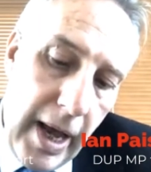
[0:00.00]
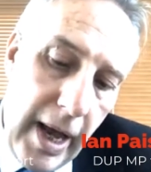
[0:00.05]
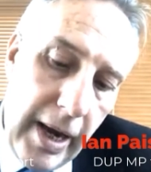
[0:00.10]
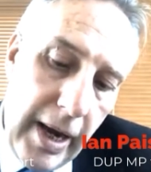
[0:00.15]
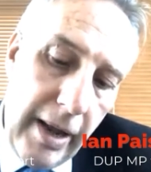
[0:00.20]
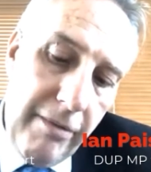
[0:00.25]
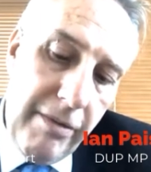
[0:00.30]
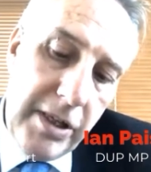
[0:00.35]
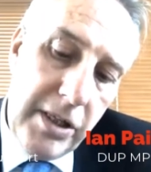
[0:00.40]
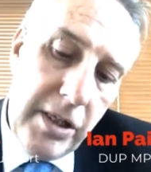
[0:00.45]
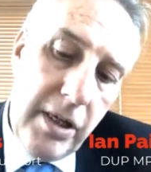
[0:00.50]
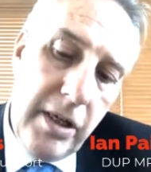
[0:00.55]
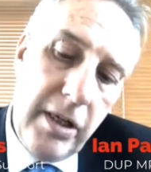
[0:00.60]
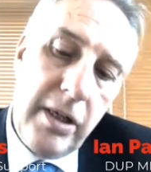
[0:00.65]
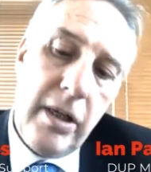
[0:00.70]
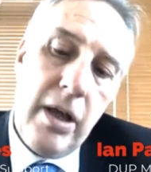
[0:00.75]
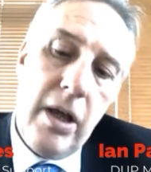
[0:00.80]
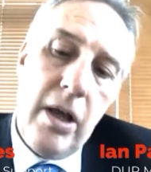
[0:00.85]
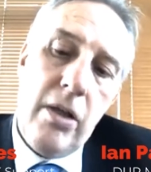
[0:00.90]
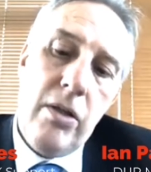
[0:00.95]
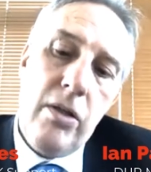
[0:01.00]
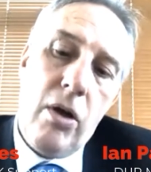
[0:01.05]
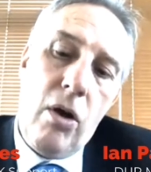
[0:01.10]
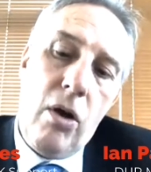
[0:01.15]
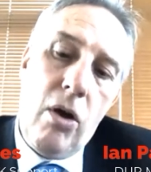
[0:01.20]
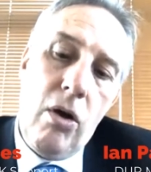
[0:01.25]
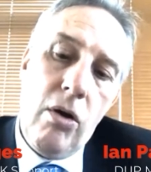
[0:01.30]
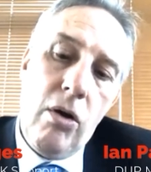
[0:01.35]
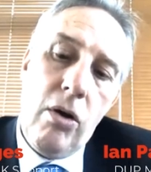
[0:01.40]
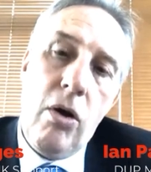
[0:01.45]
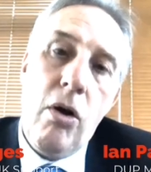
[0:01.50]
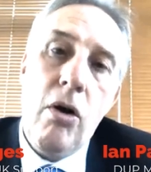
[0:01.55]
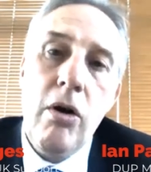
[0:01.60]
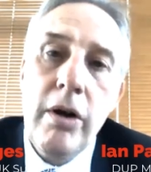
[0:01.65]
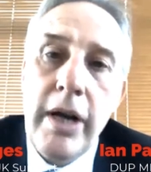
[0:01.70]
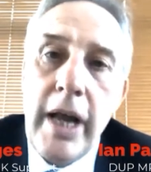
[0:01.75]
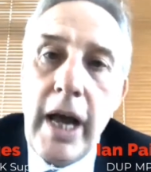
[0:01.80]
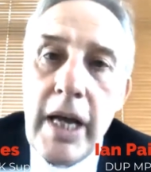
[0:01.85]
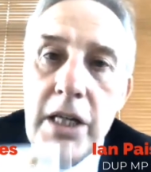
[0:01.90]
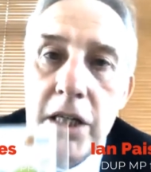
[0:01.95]
and I visited the Hong
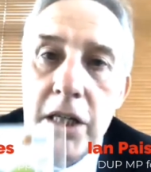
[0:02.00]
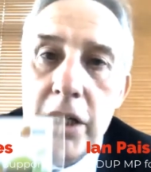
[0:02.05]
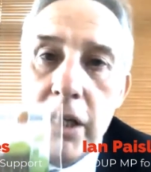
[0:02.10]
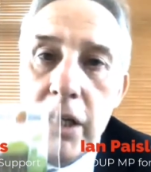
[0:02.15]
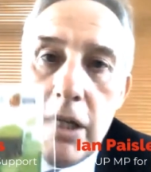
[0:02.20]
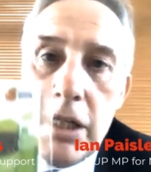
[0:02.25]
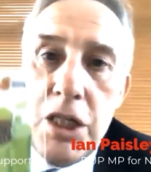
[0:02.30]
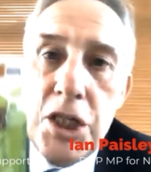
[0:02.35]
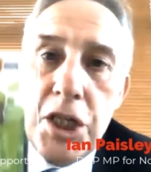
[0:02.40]
Kong National